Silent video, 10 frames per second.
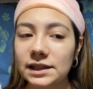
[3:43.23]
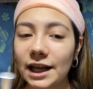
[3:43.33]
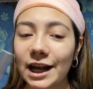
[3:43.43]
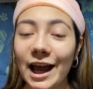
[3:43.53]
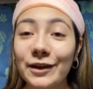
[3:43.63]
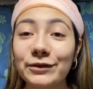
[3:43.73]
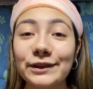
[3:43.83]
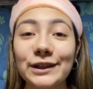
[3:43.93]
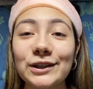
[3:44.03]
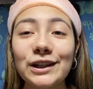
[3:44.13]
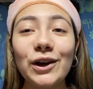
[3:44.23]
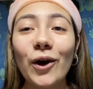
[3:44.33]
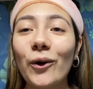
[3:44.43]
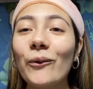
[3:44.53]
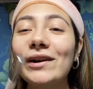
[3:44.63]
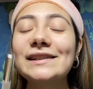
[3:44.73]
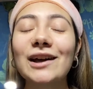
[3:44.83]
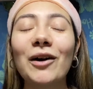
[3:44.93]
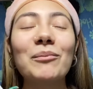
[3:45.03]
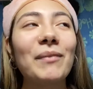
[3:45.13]
And I've literally always
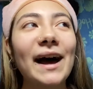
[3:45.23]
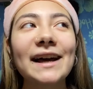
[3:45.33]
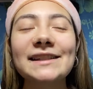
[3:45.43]
gone back